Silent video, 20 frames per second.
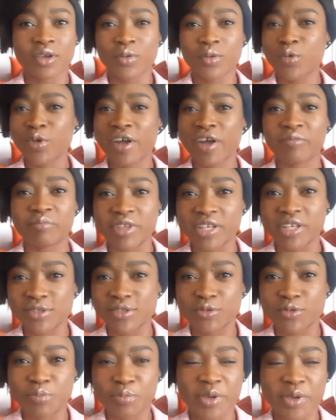We have bills
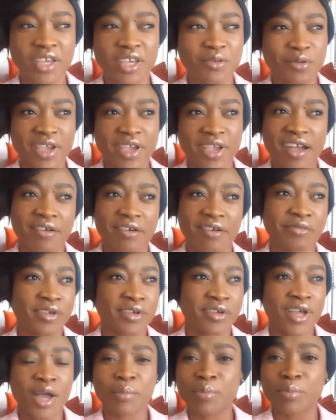to pay. We have
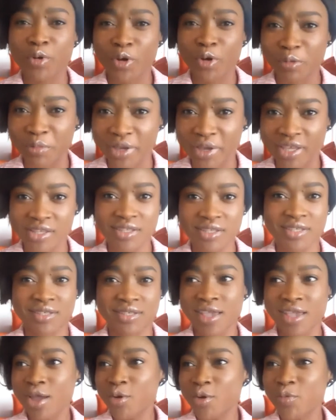appointments.
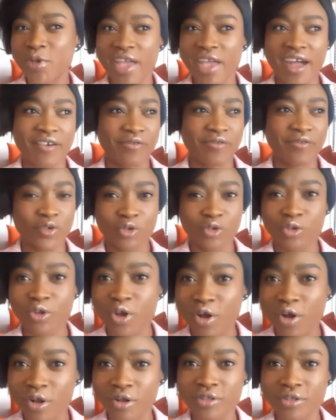We have phone
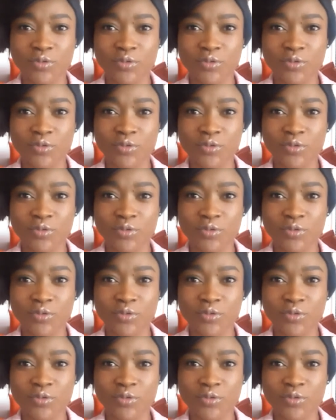calls.